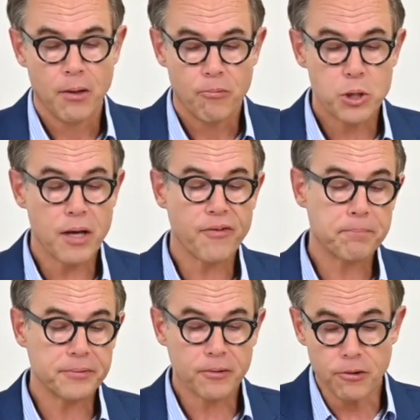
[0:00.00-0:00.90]
which have a
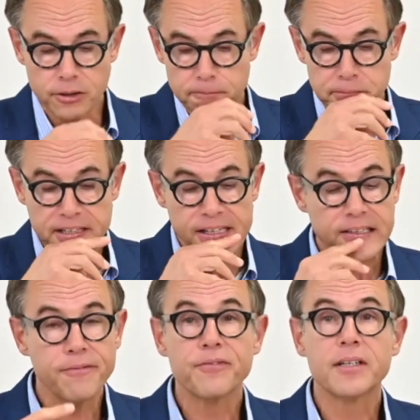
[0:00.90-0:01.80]
good
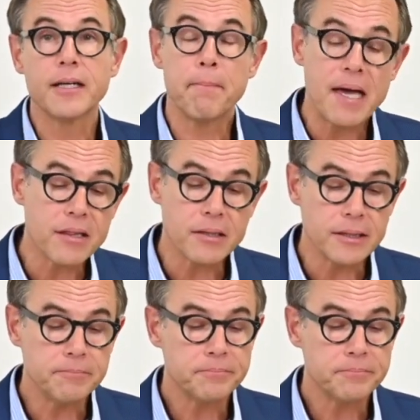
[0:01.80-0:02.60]
predictive capacity.